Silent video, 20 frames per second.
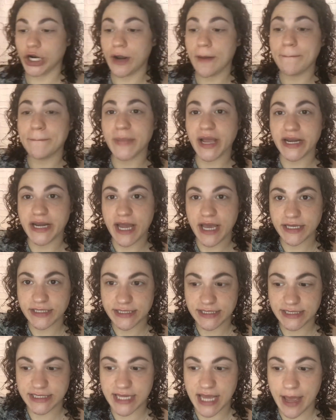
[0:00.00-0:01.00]
my
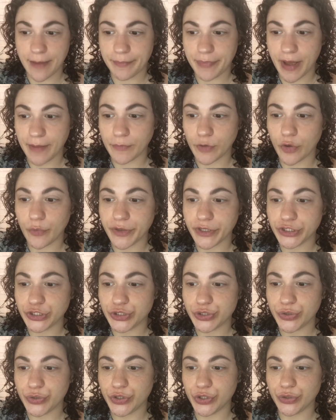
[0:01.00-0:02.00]
next step, I'm going
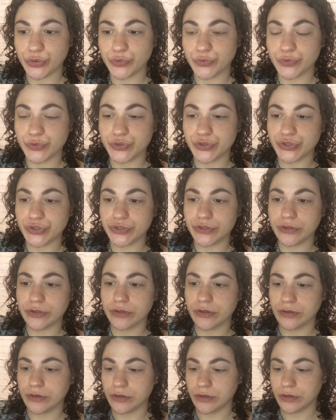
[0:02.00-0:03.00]
to use
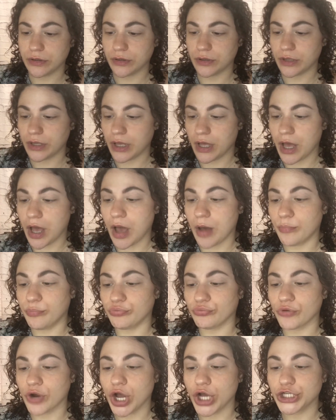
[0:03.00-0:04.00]
a
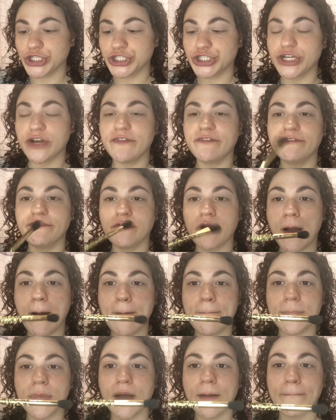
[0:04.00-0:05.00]
brush
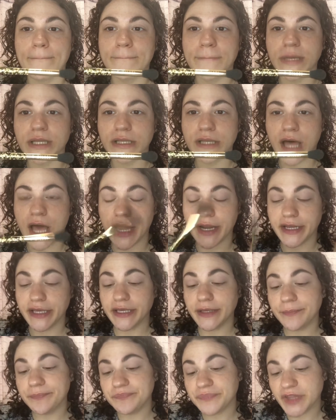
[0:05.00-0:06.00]
from
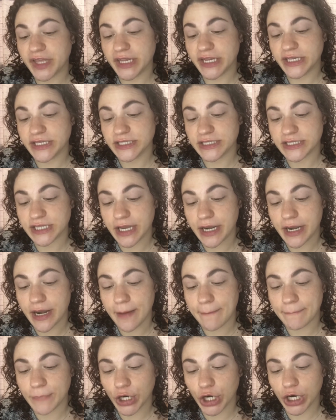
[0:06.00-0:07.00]
Milani. It is
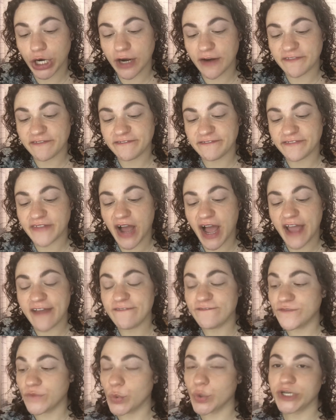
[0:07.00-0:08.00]
number
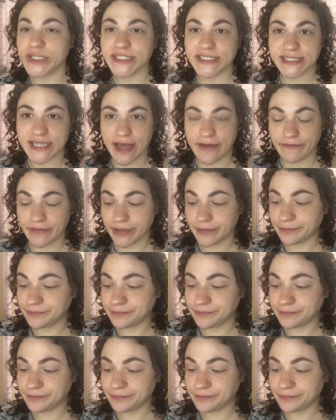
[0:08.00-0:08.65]
547.